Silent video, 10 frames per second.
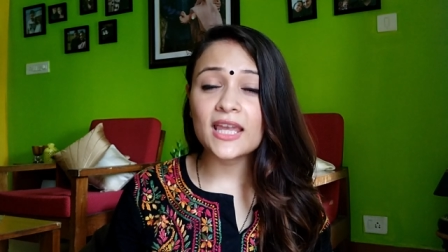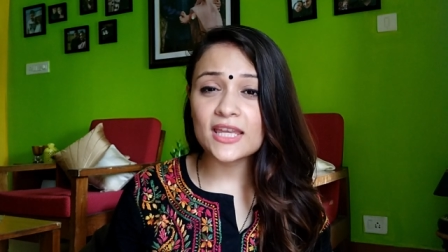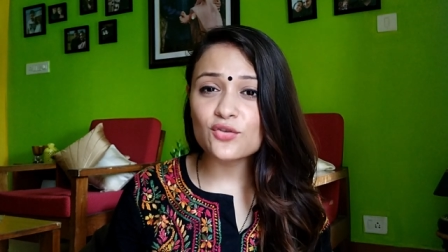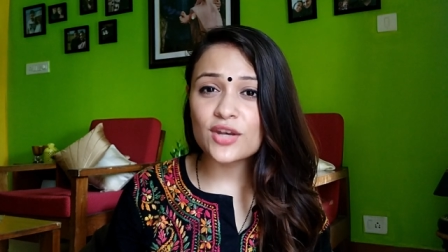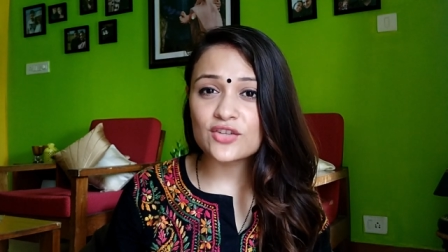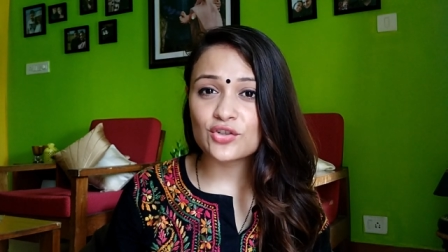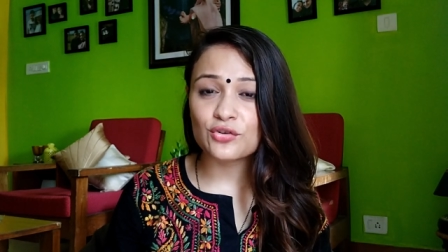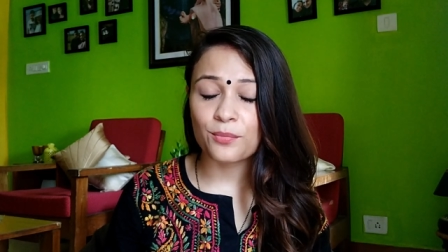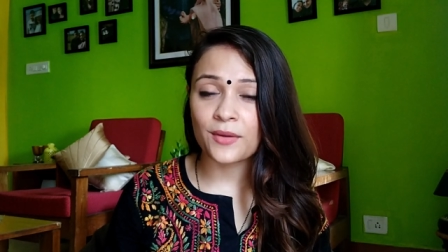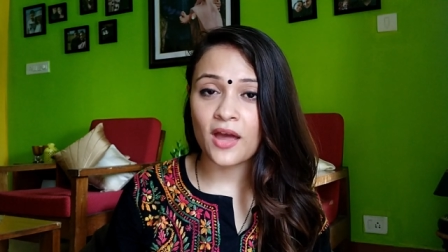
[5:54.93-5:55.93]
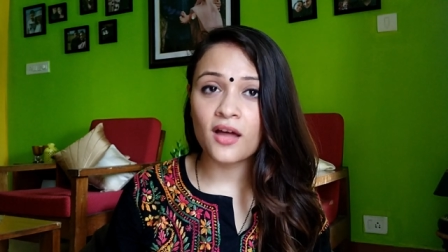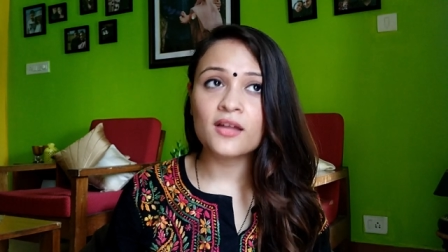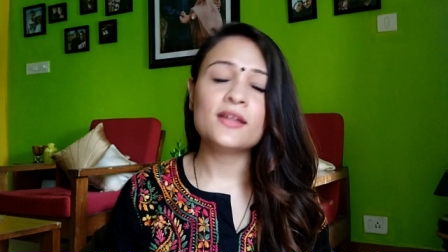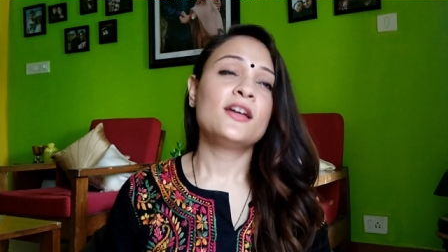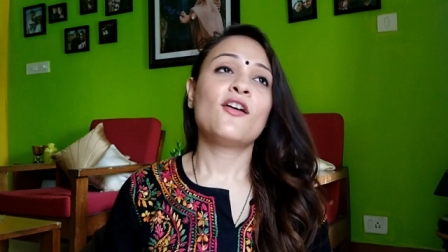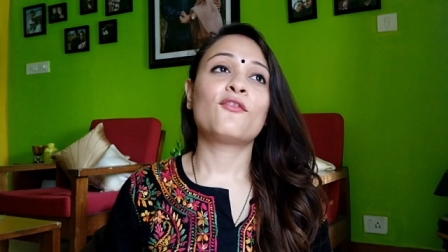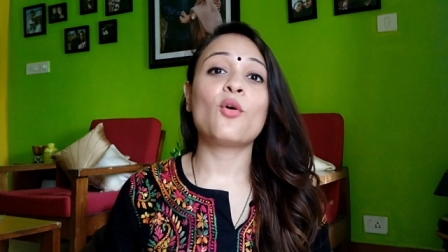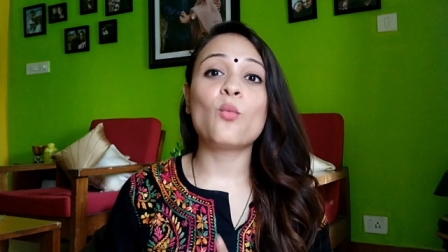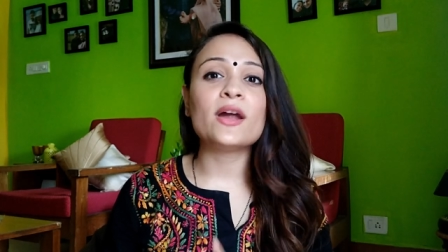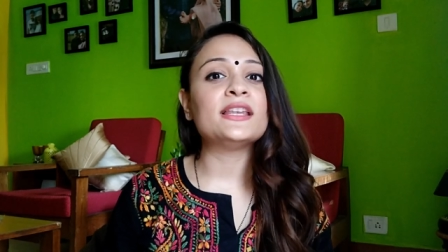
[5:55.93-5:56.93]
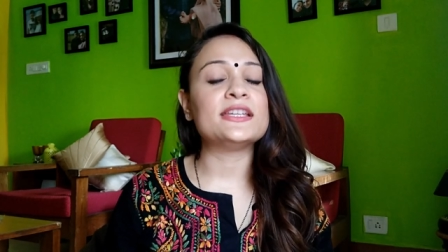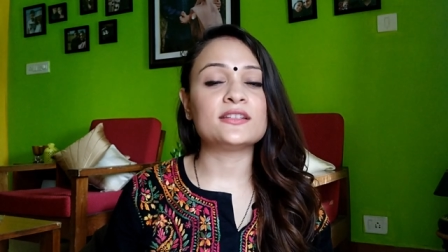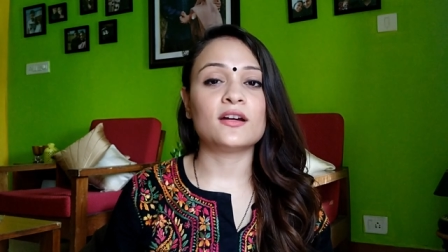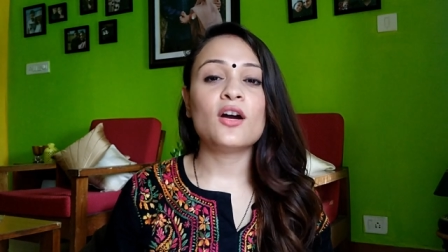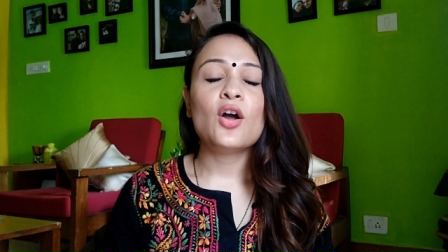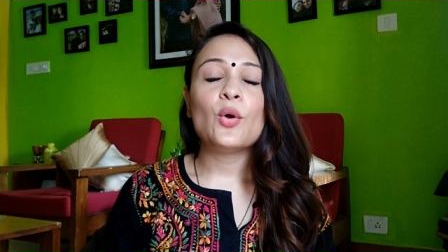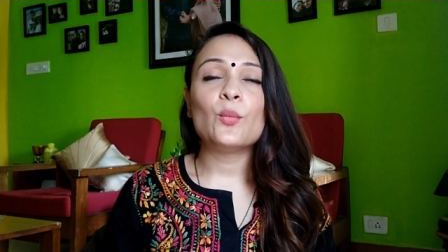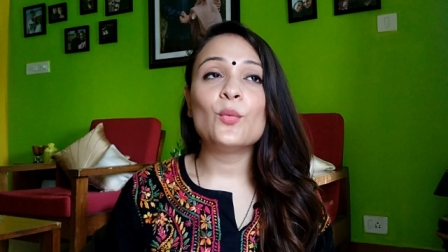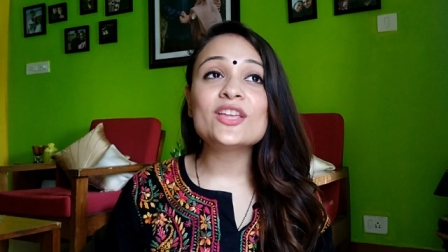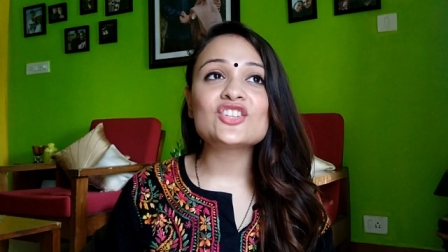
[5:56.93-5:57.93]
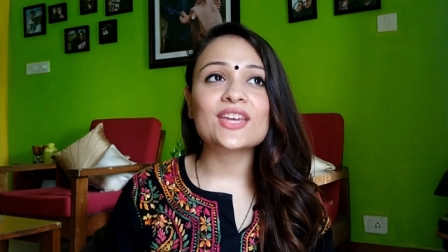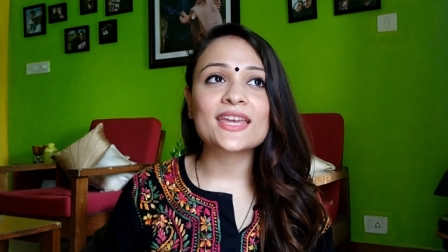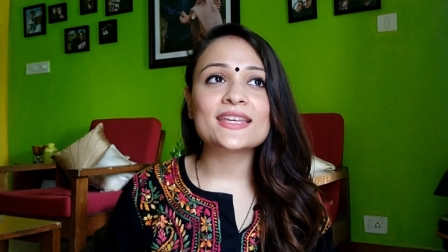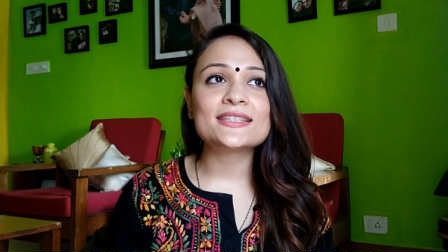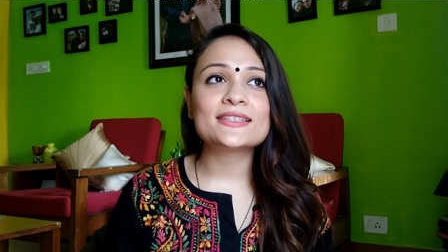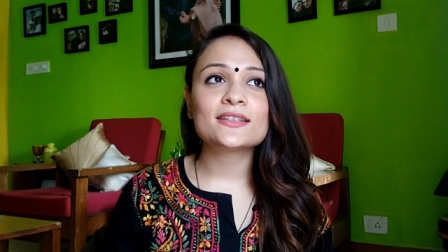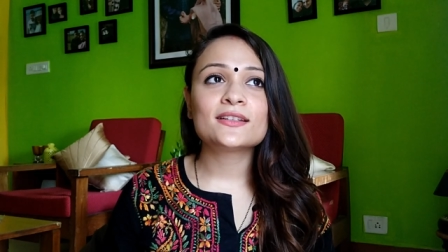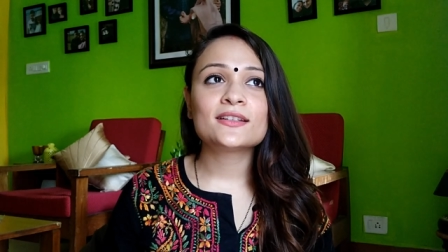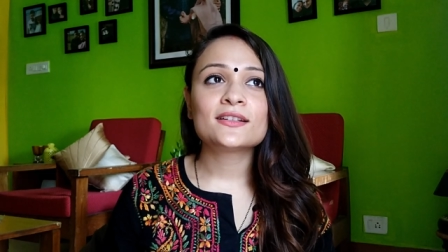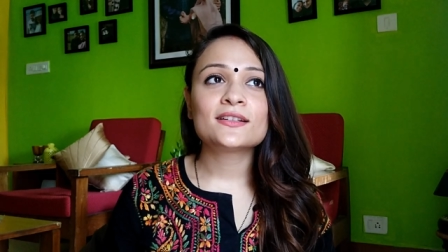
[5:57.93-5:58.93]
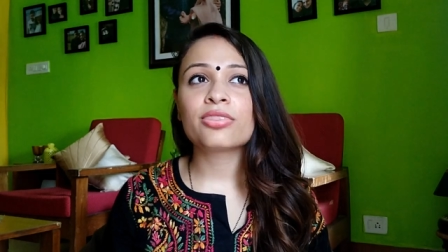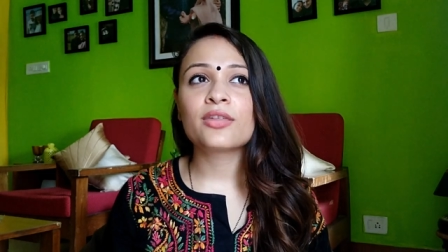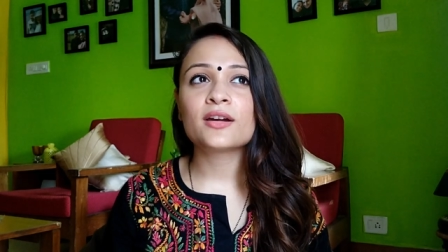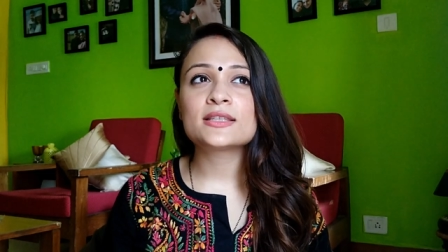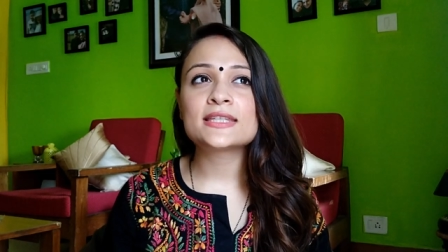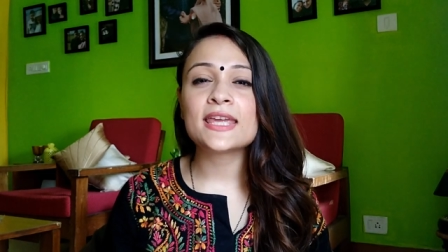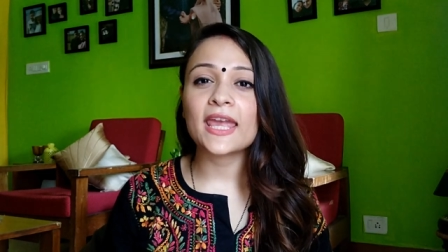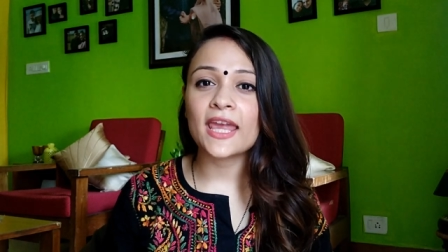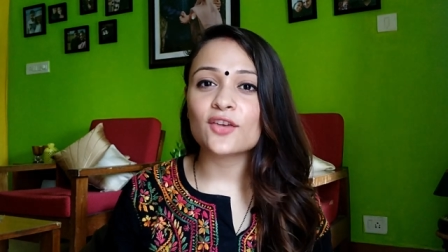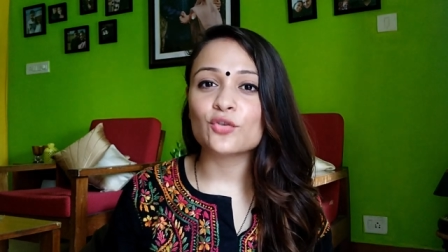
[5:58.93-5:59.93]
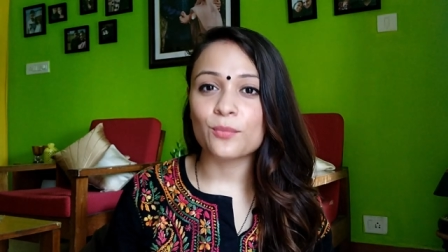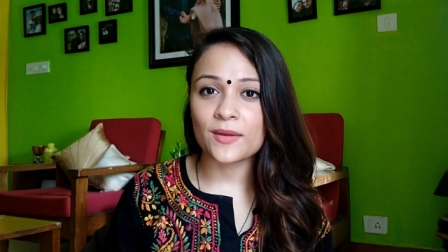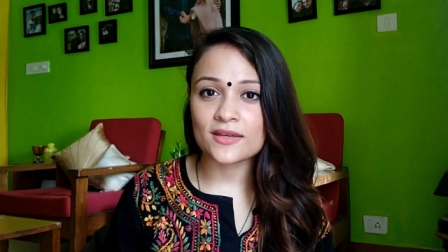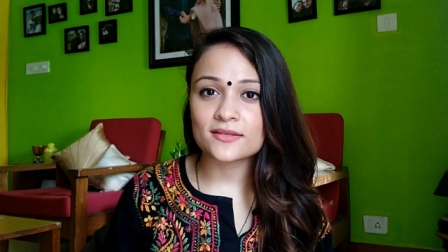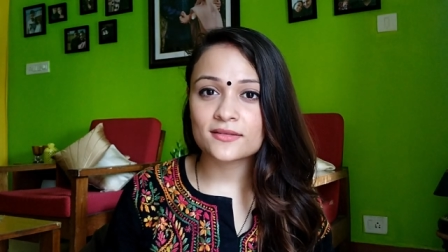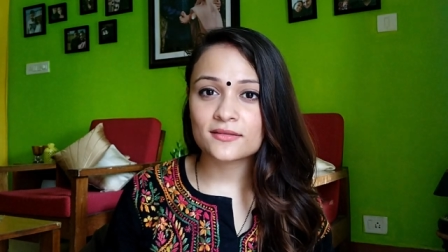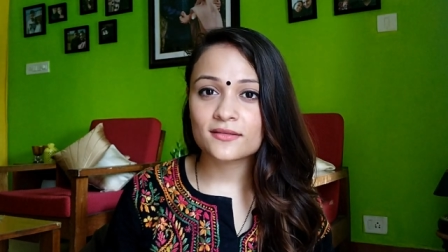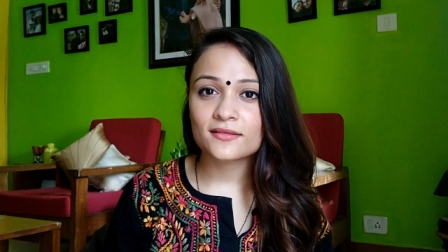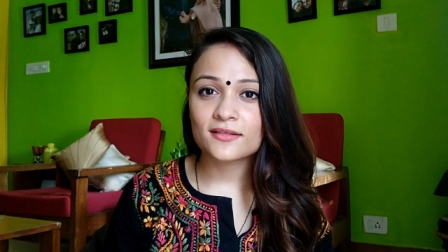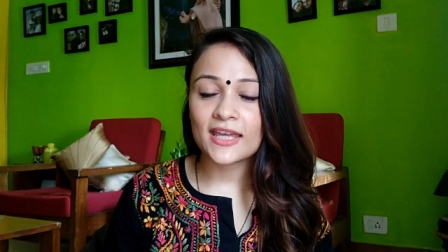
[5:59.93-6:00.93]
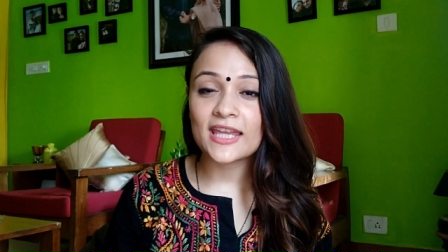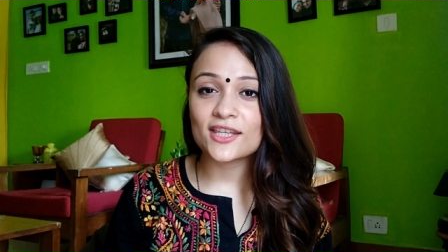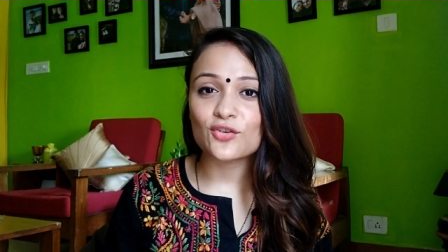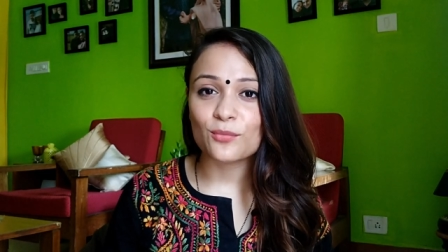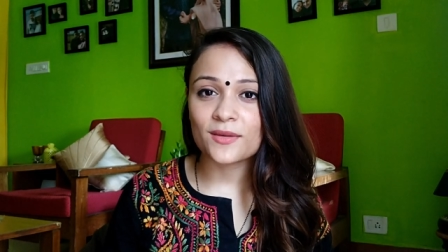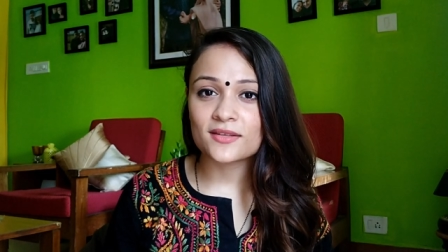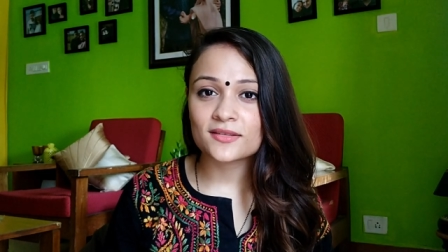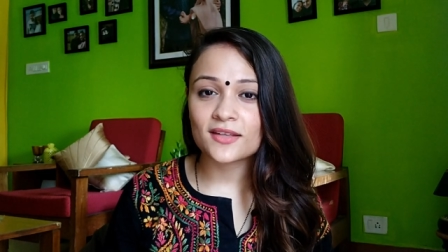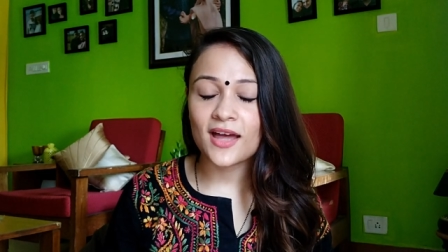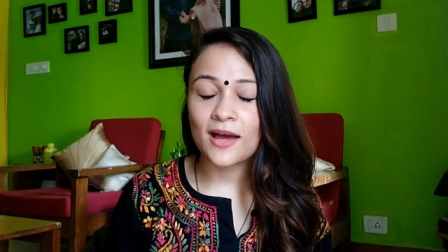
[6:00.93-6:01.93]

Indonesian rupiah for 1 liter, which is 38 rupees, Indian rupees.